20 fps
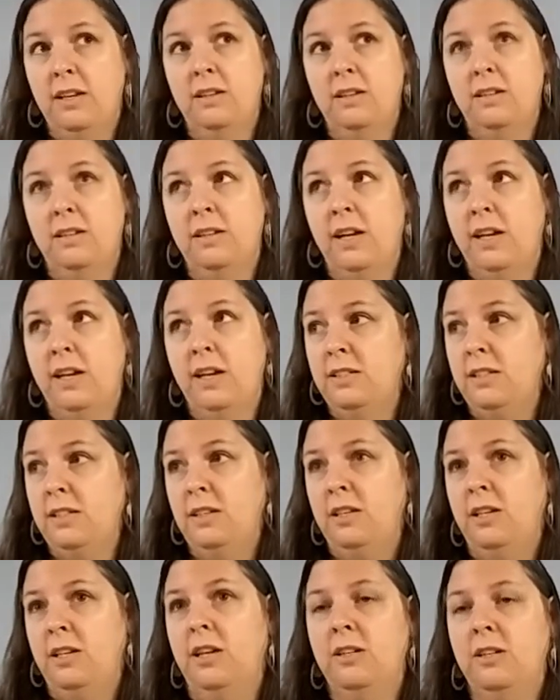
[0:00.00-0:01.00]

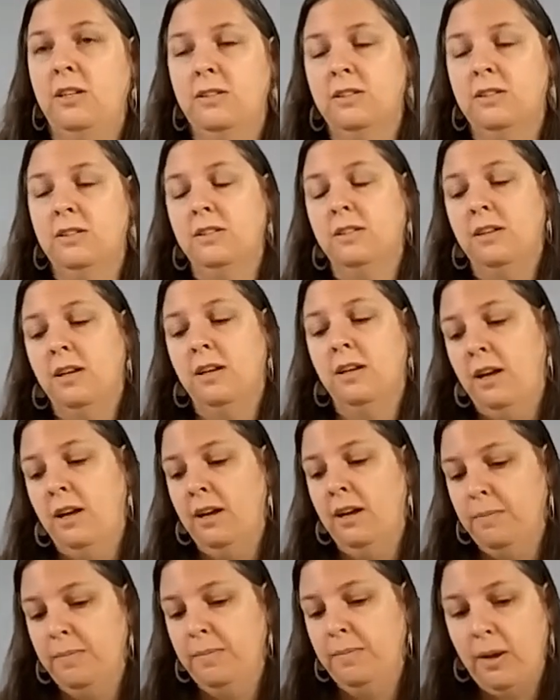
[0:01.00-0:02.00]
19 years
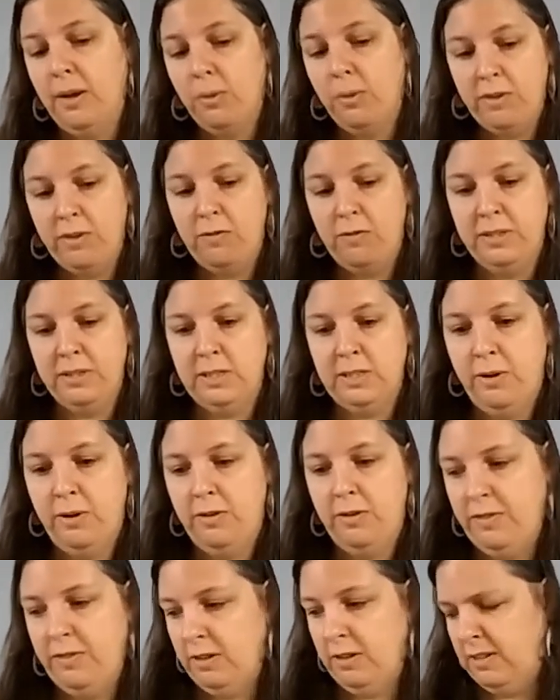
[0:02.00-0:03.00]
that we've been
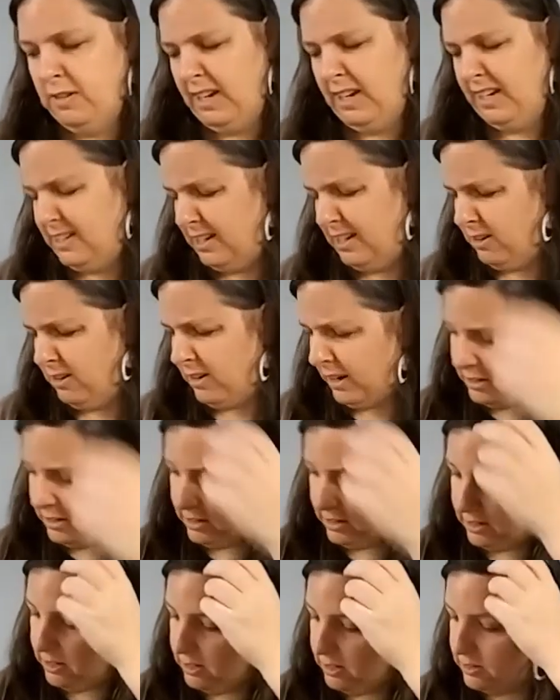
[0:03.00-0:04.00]
Spirit-filled, 18 or
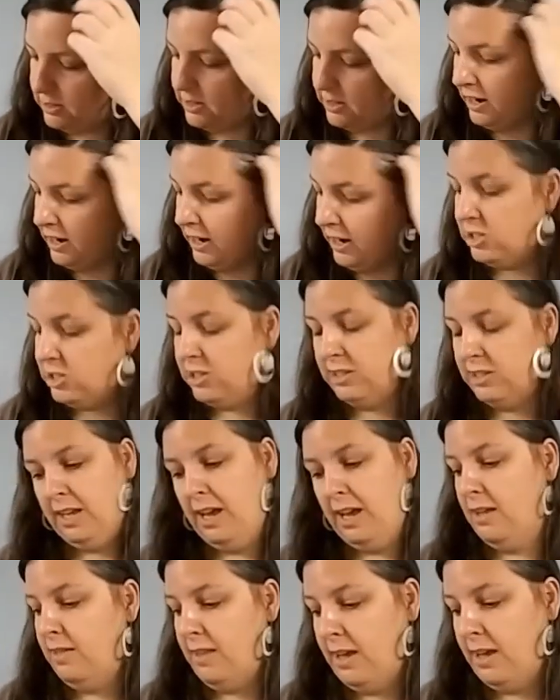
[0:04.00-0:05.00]
19 years, and I just
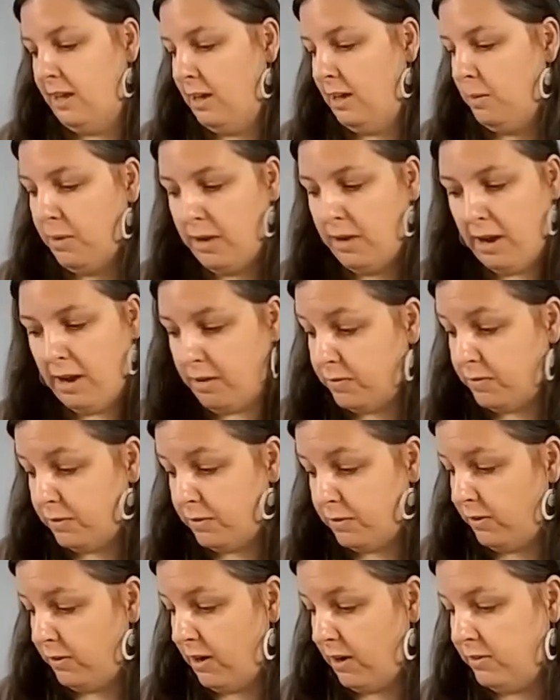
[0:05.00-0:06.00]
can't thank him enough
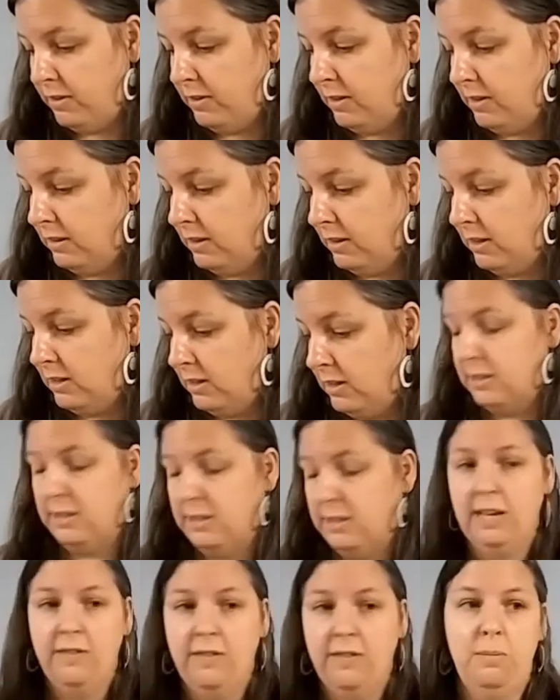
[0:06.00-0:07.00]
for everything that
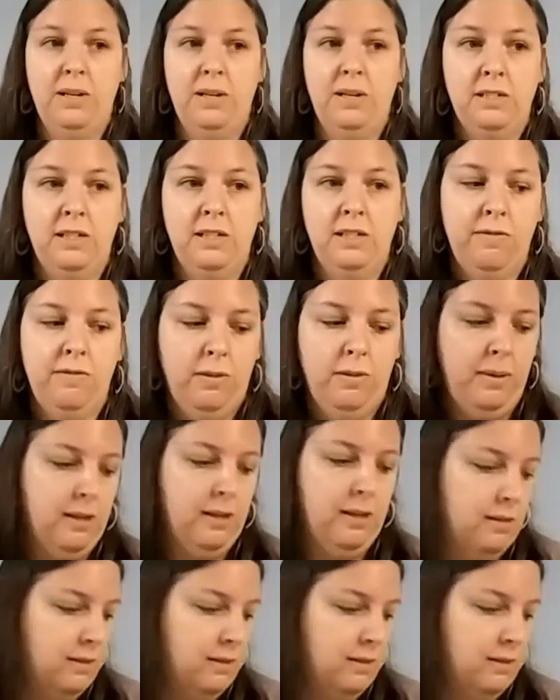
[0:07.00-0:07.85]
he's given me and done for me.